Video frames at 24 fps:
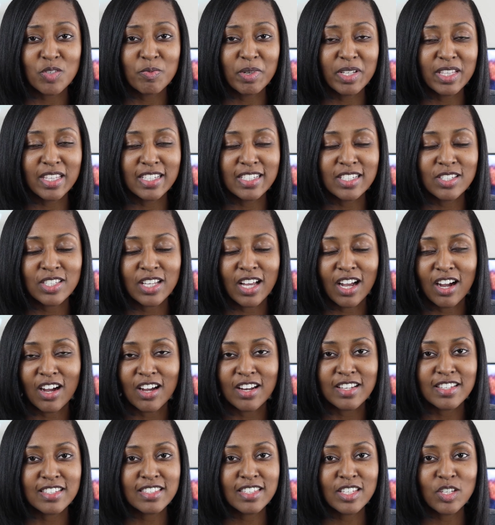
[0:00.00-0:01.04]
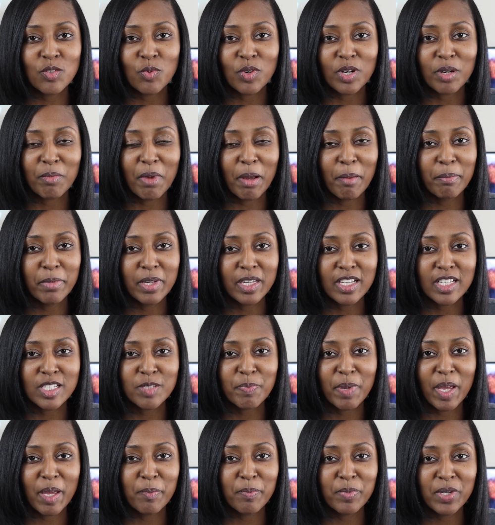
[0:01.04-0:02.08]
but this is honestly one of my
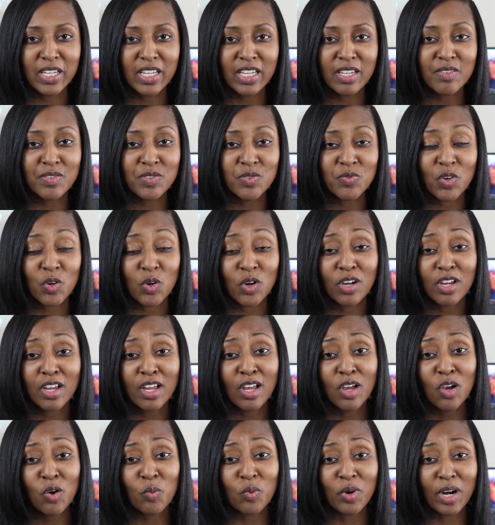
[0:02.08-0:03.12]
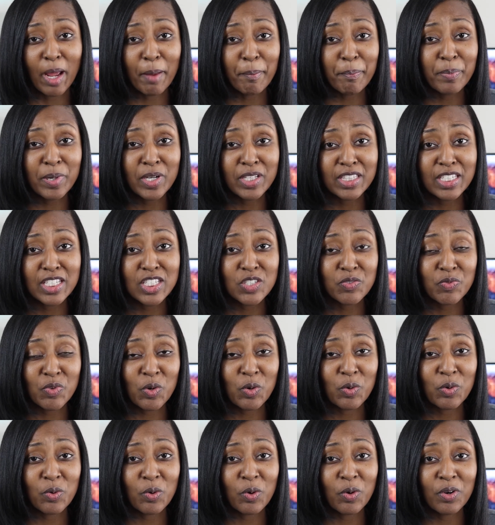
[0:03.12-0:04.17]
biggest pet peeves for when I put this
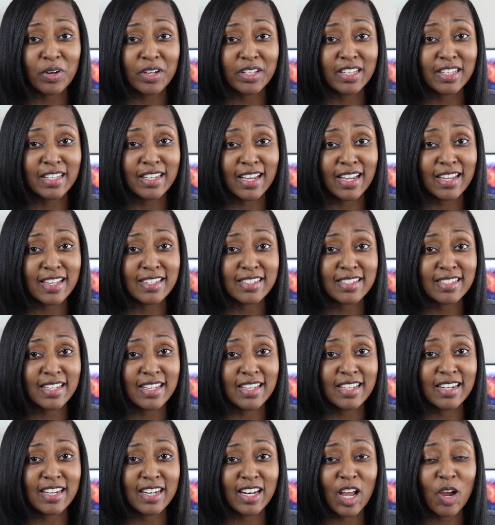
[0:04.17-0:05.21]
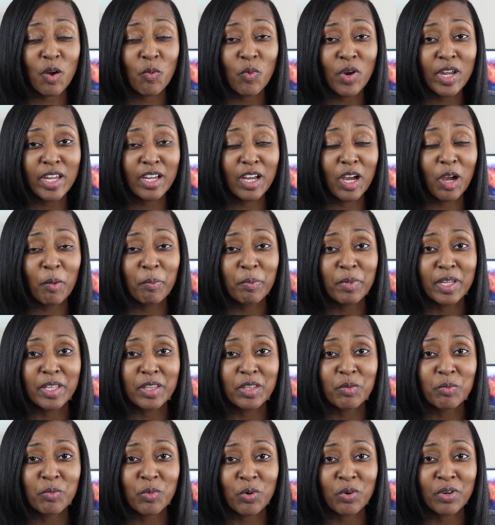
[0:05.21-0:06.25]
phone on the nightstand and I wake up in
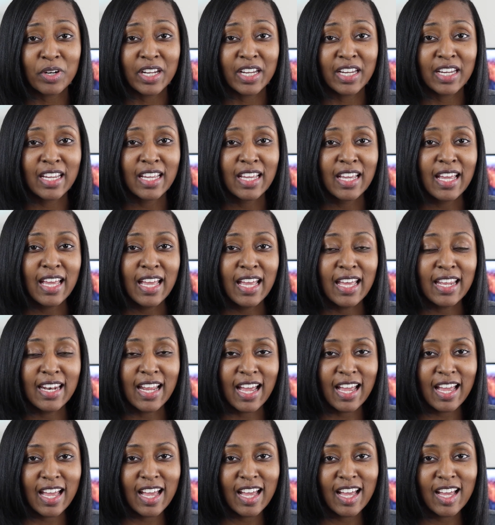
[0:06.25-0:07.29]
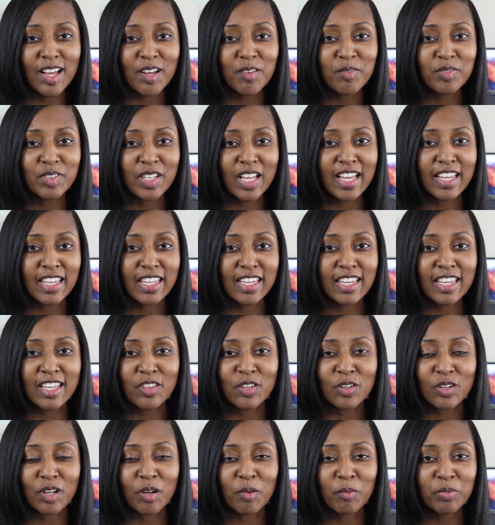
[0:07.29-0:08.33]
the morning and I have like
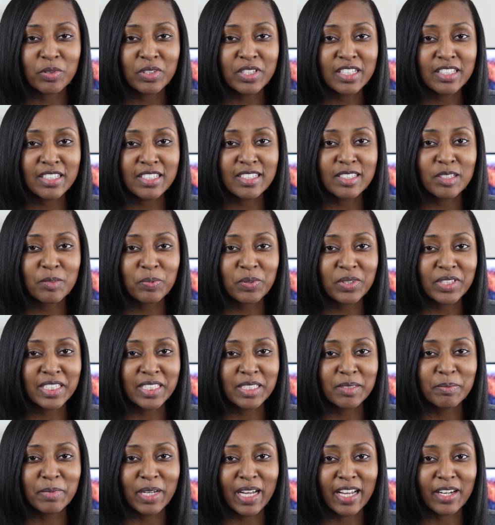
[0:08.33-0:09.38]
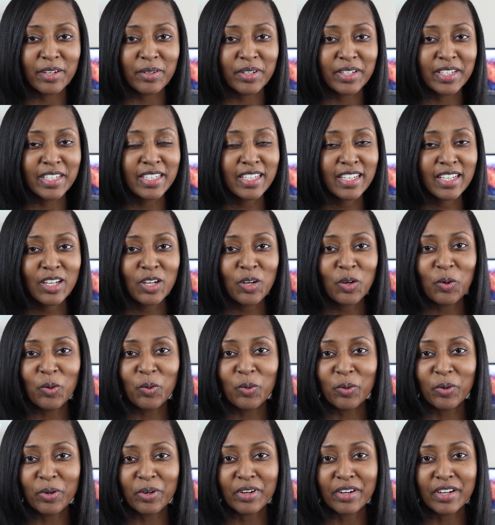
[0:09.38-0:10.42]
either completely depleted battery
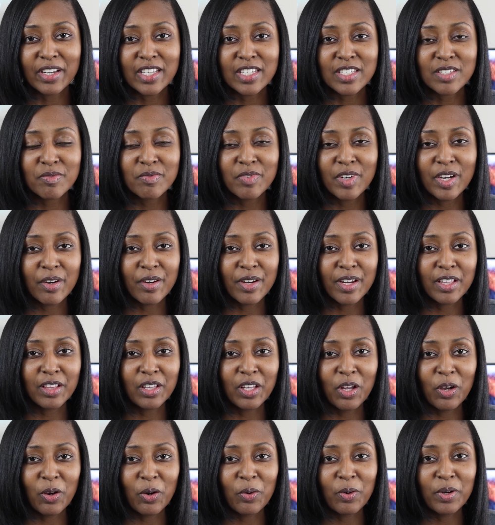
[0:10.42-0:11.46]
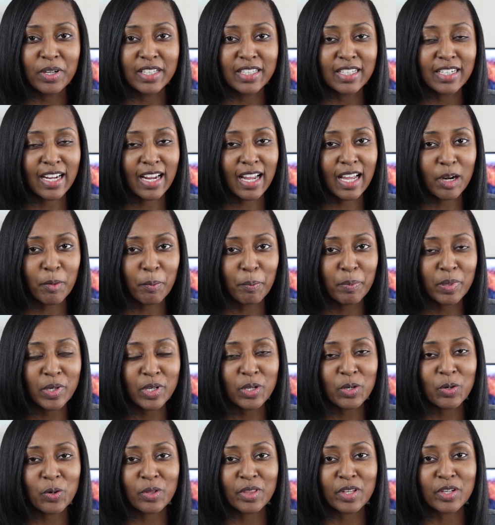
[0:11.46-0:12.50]
or is very low, and then I gotta put
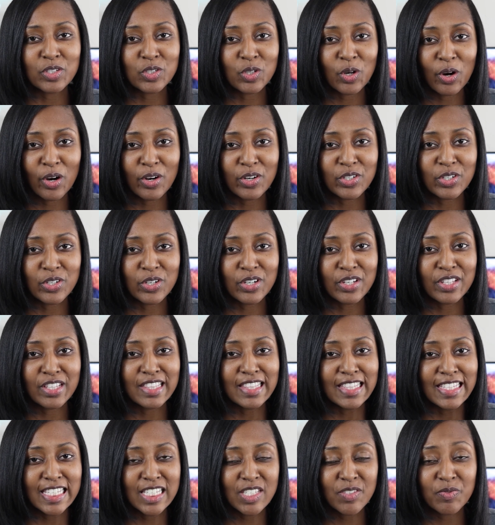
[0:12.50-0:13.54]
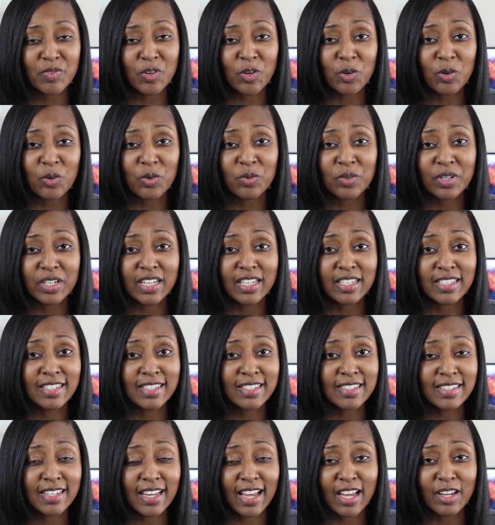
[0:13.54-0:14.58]
it on the charger. This phone
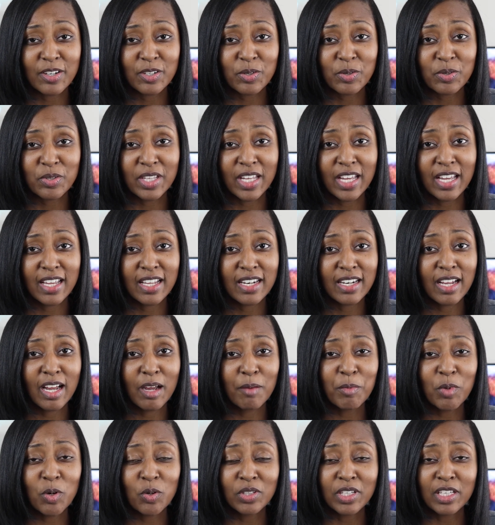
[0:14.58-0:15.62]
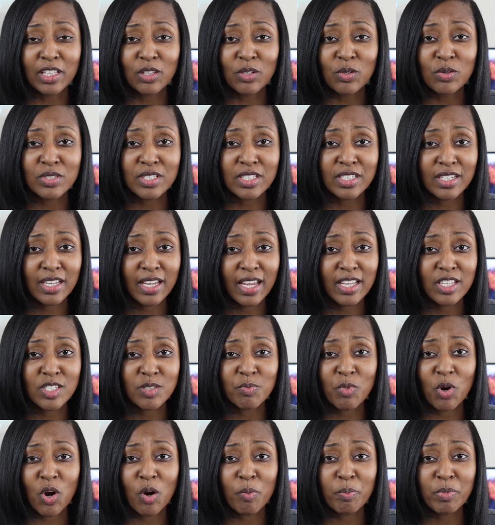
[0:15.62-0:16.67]
does not do that. I'm only losing a
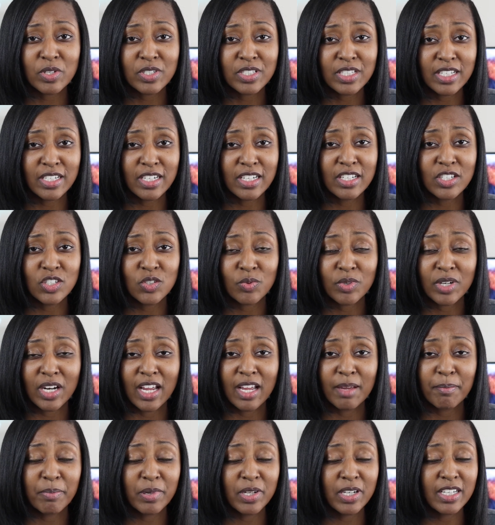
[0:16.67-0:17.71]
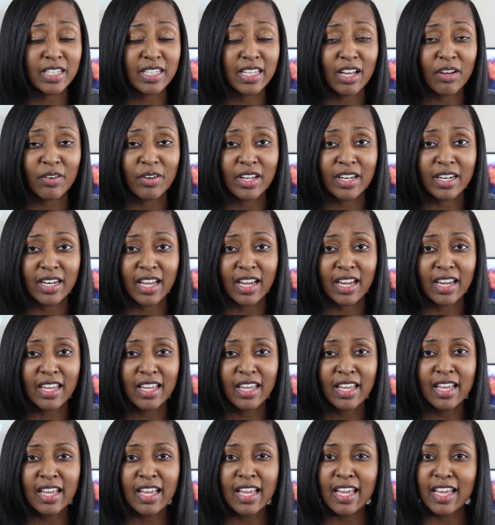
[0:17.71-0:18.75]
small percentage when I put it down at night,
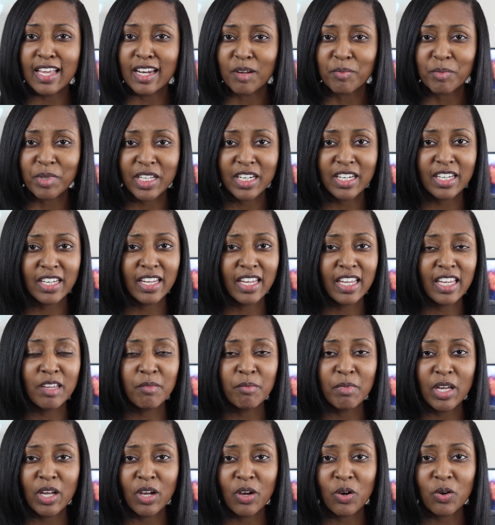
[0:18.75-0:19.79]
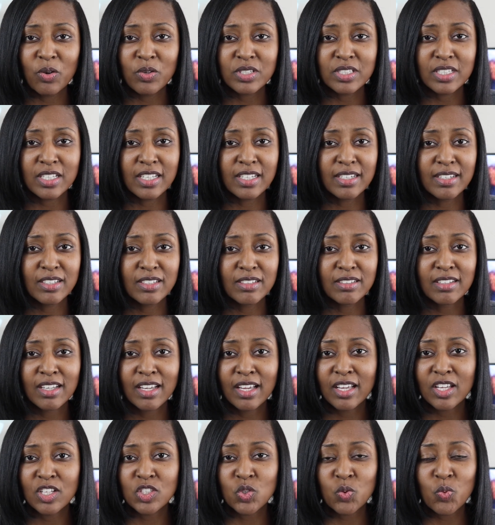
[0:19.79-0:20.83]
and I'm getting emails and
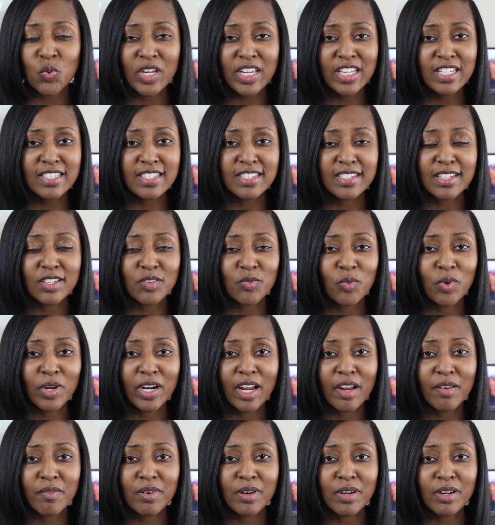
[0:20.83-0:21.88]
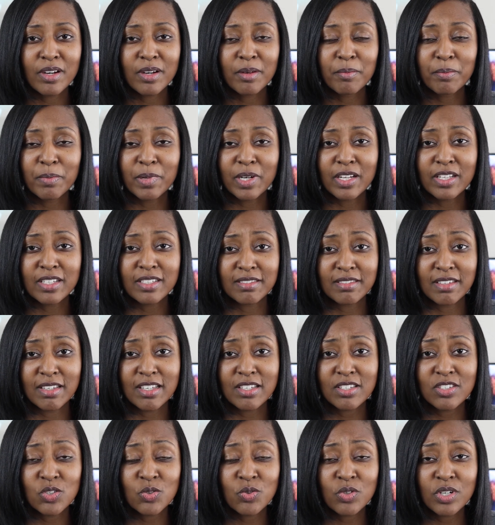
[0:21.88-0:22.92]
tweets and whatever, but
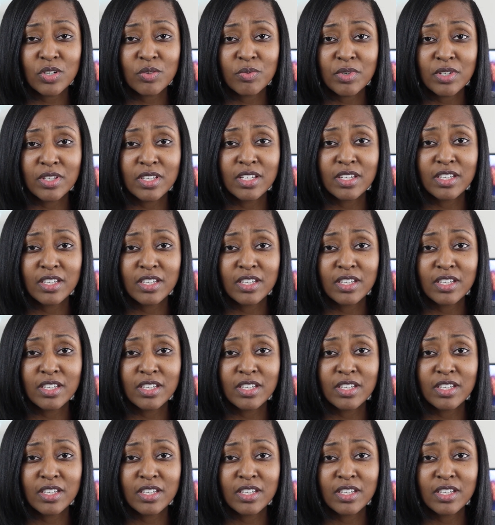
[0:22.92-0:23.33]
it's doing a really